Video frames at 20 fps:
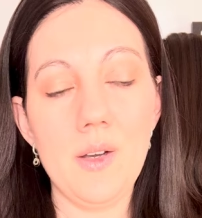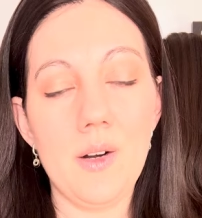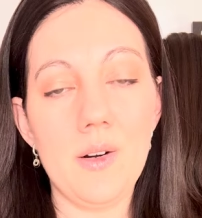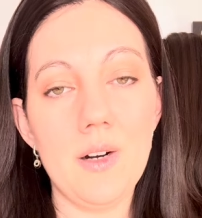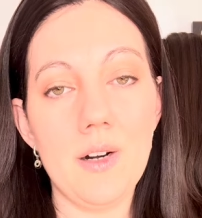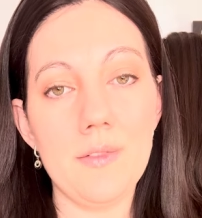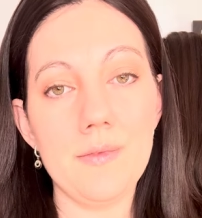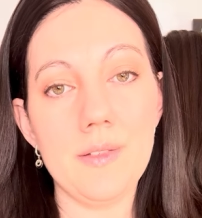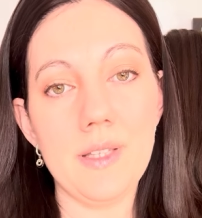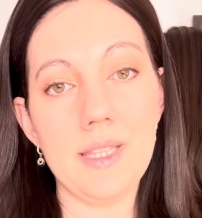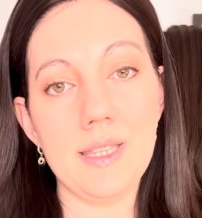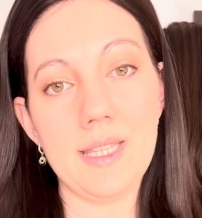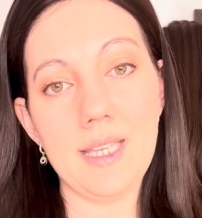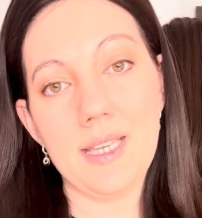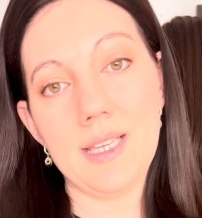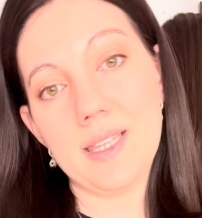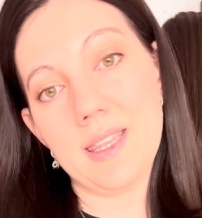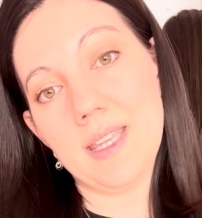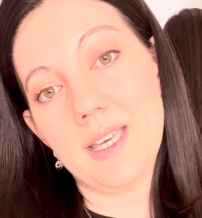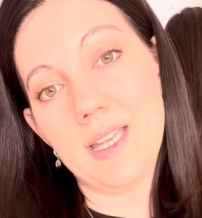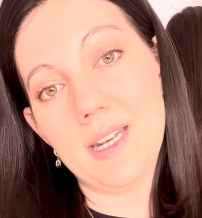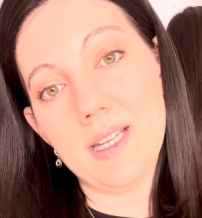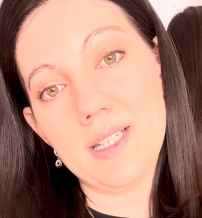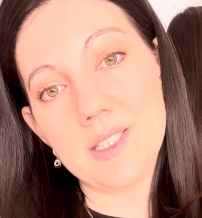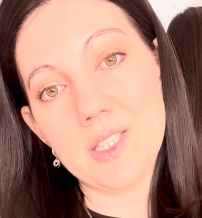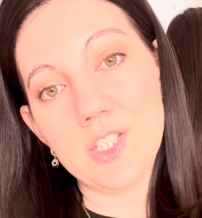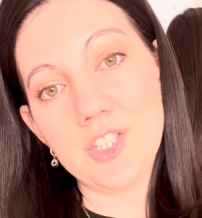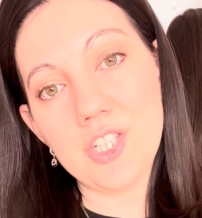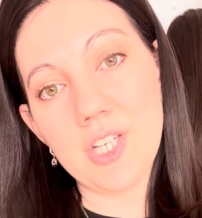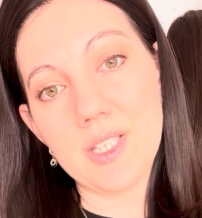often think that
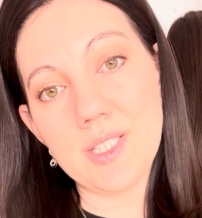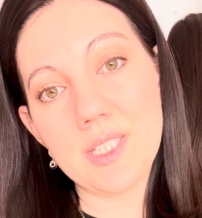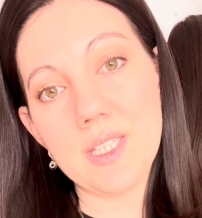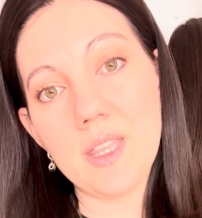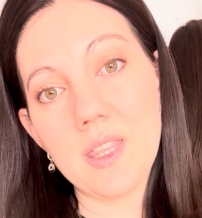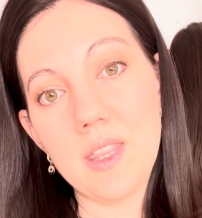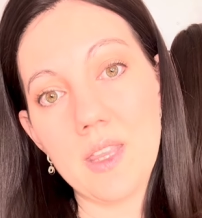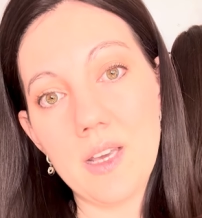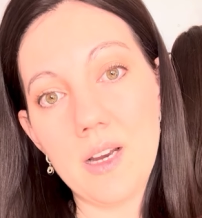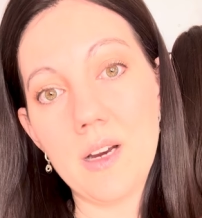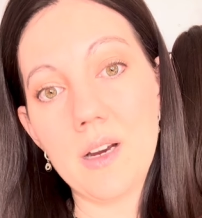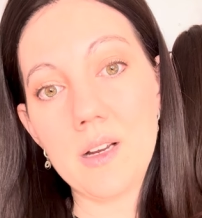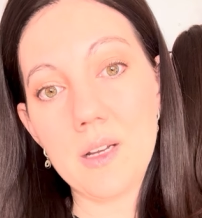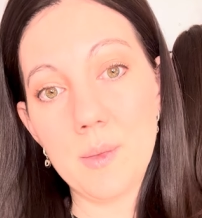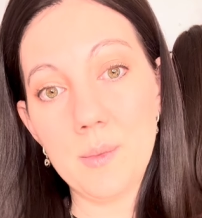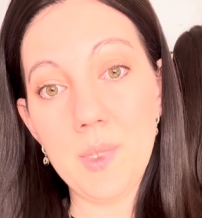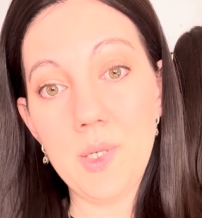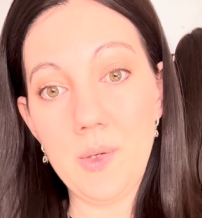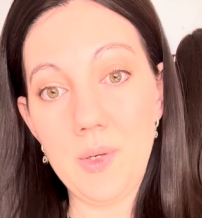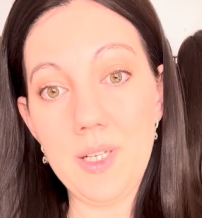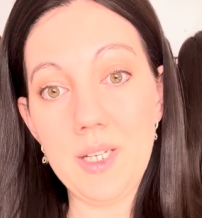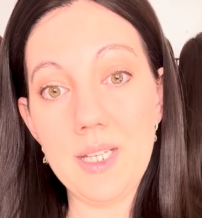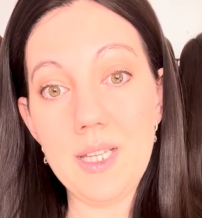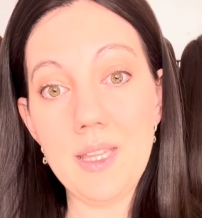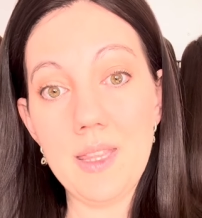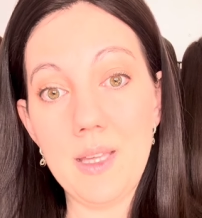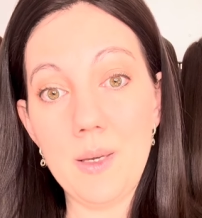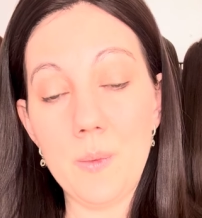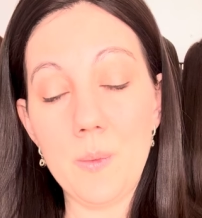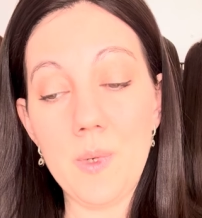it's just their community
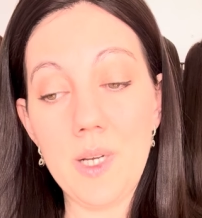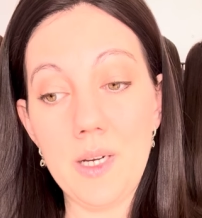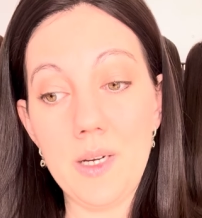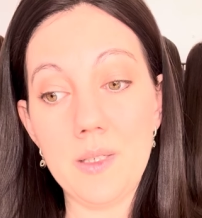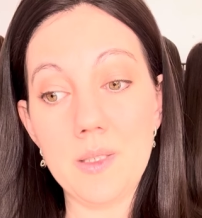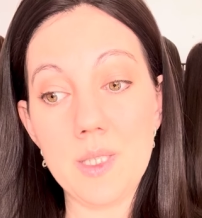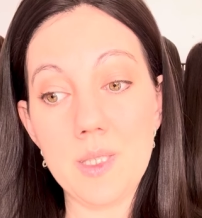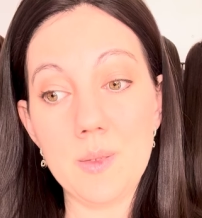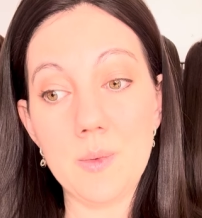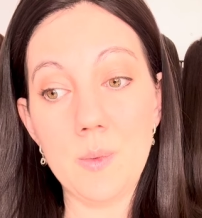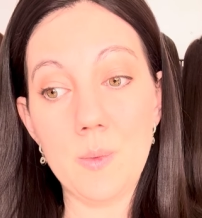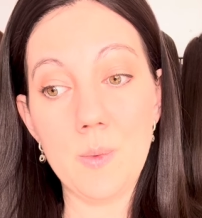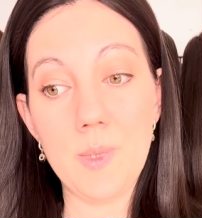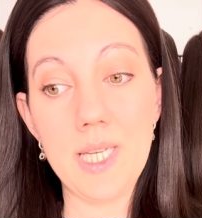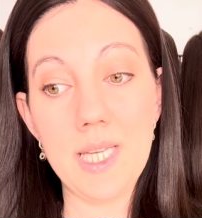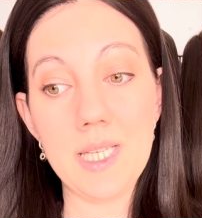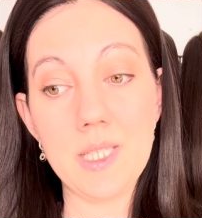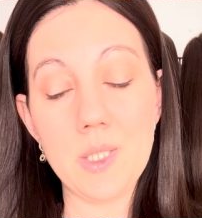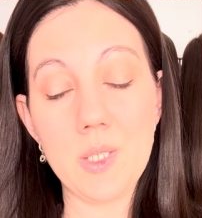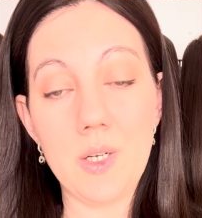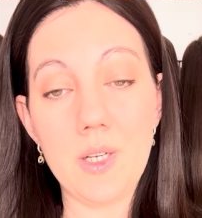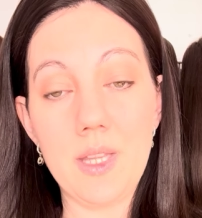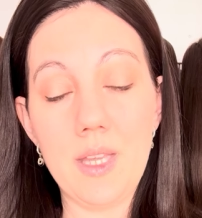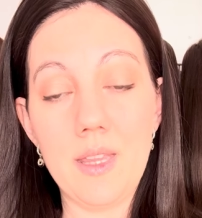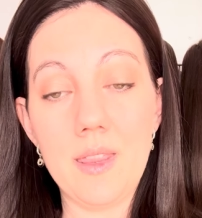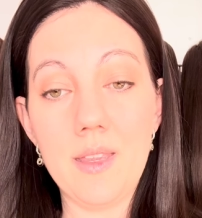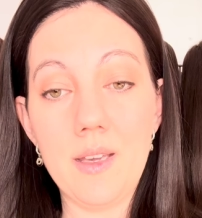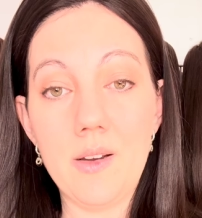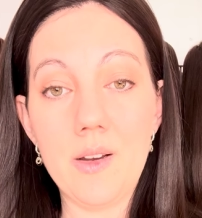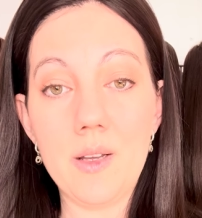that wears wigs, or
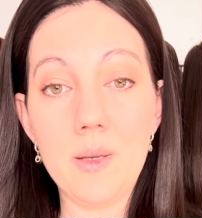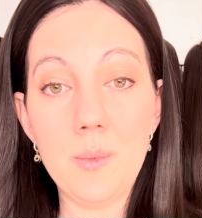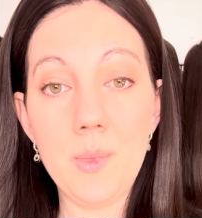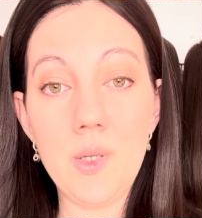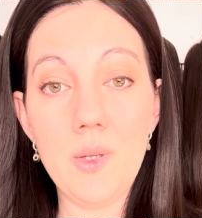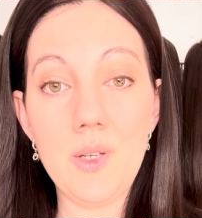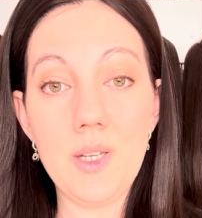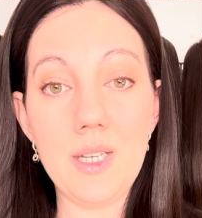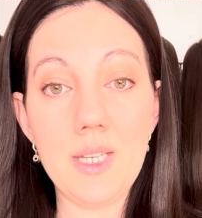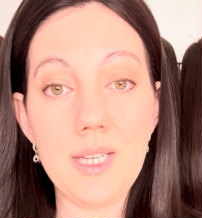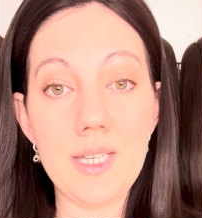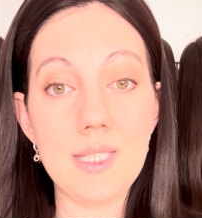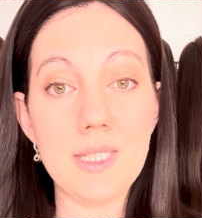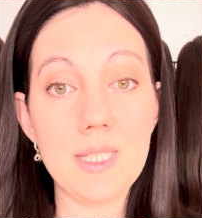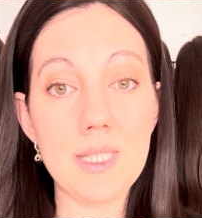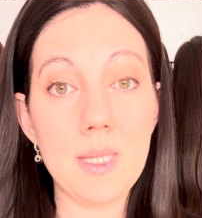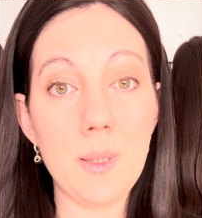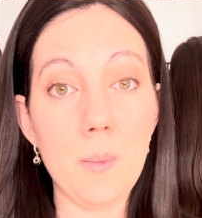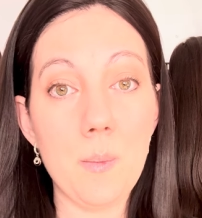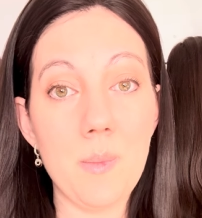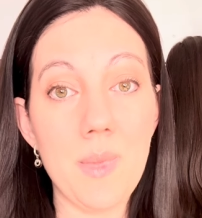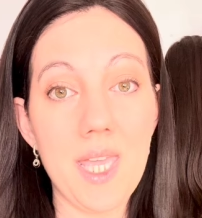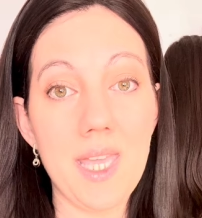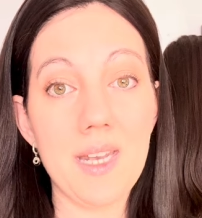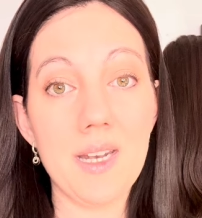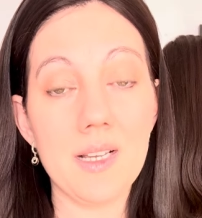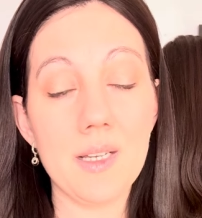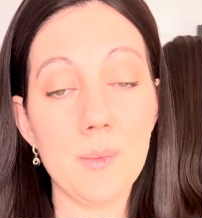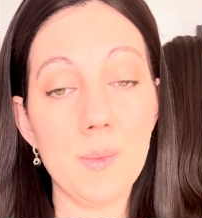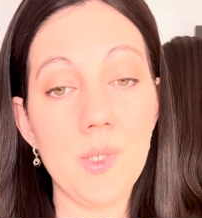that their community is the
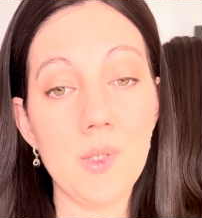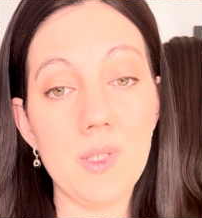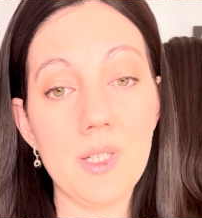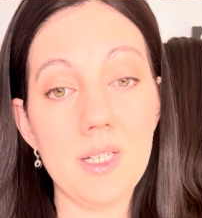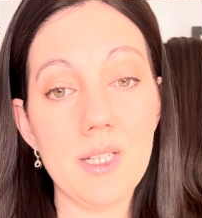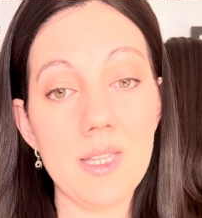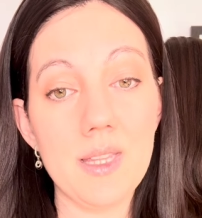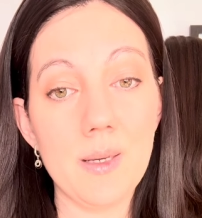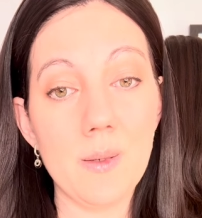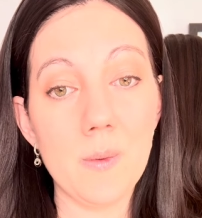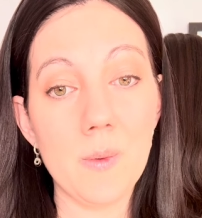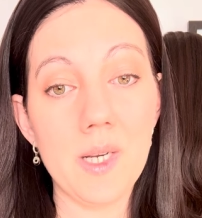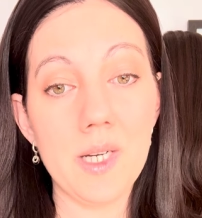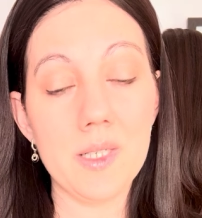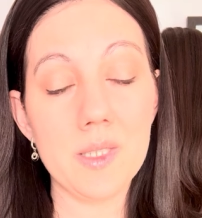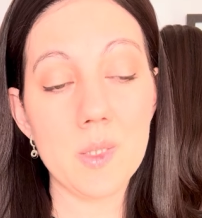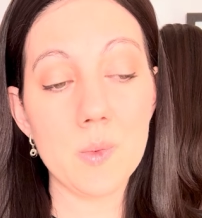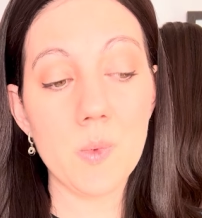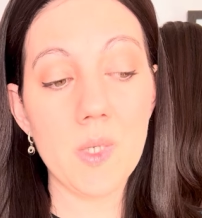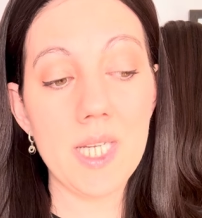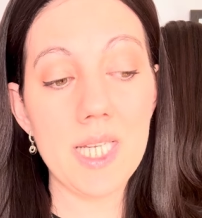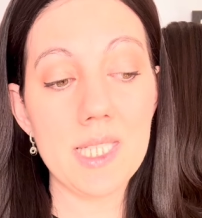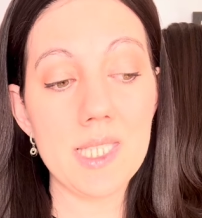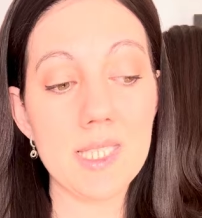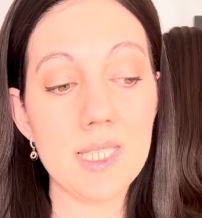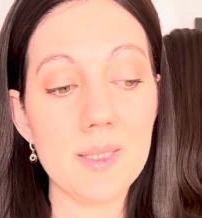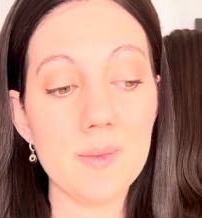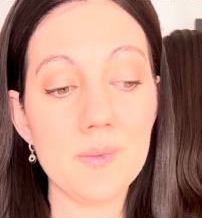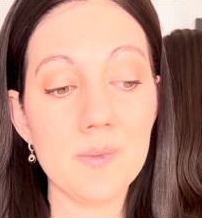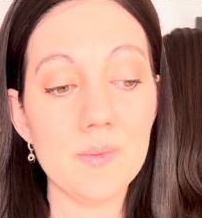main community that wears
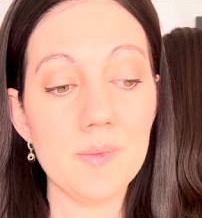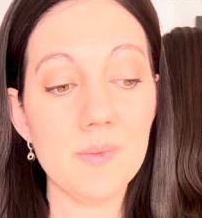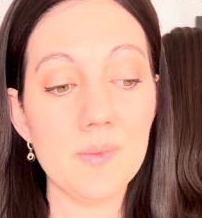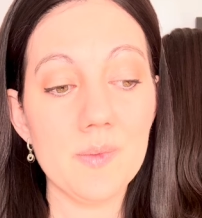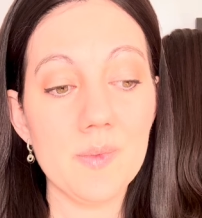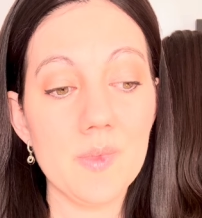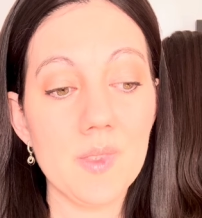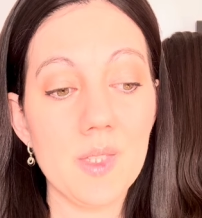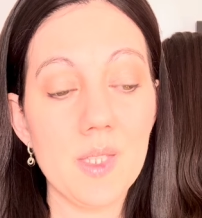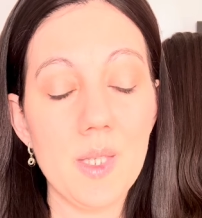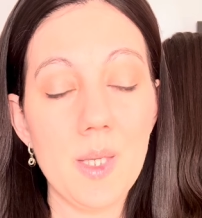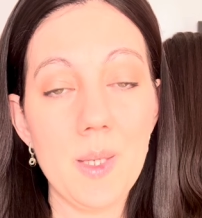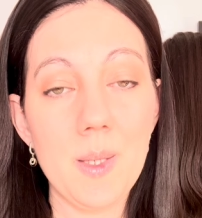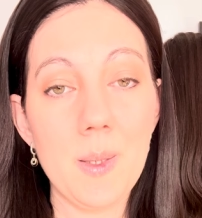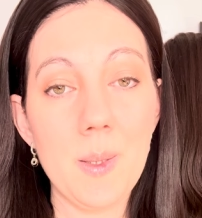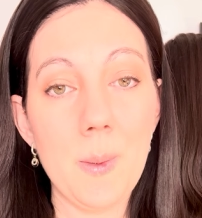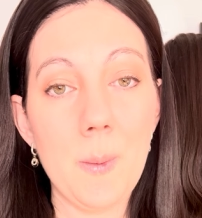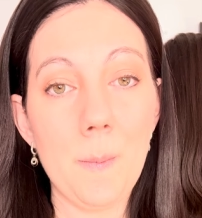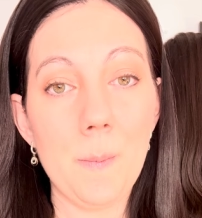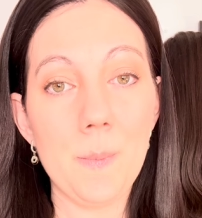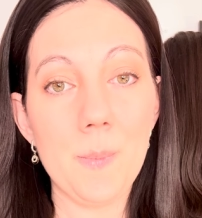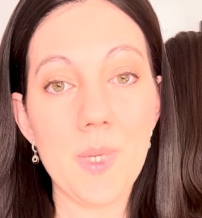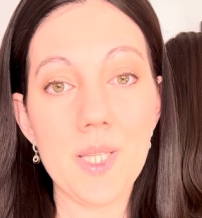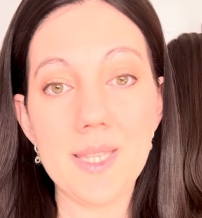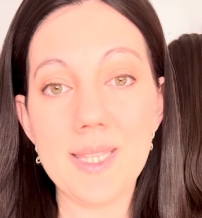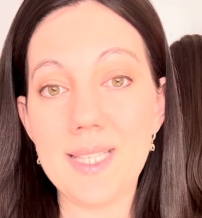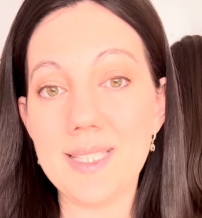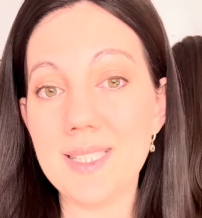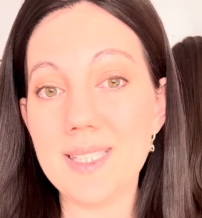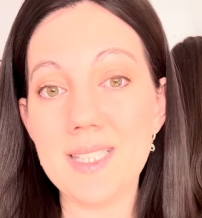wigs. But
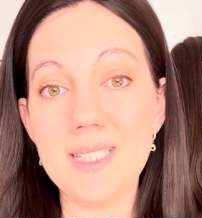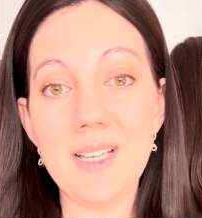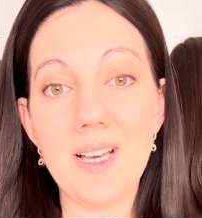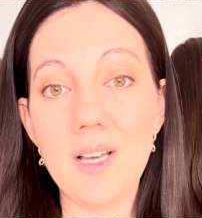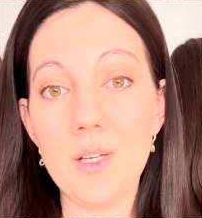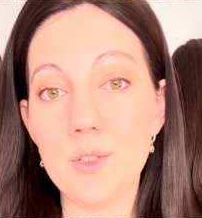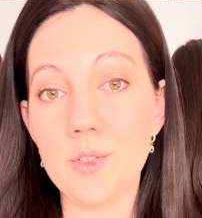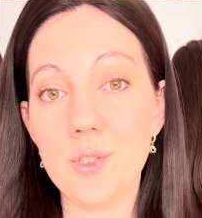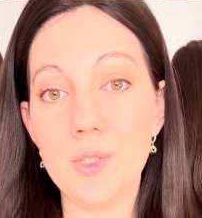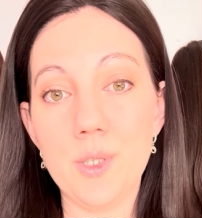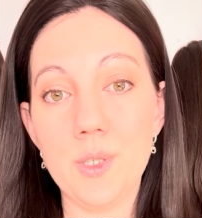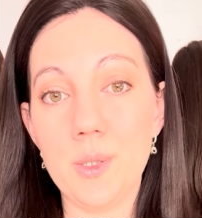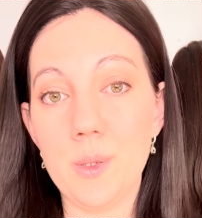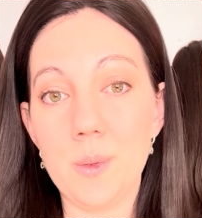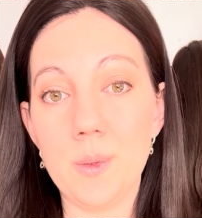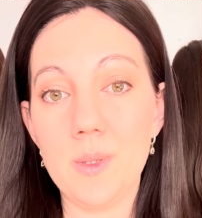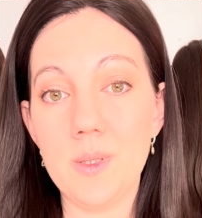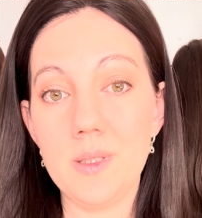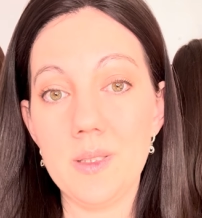that's not true.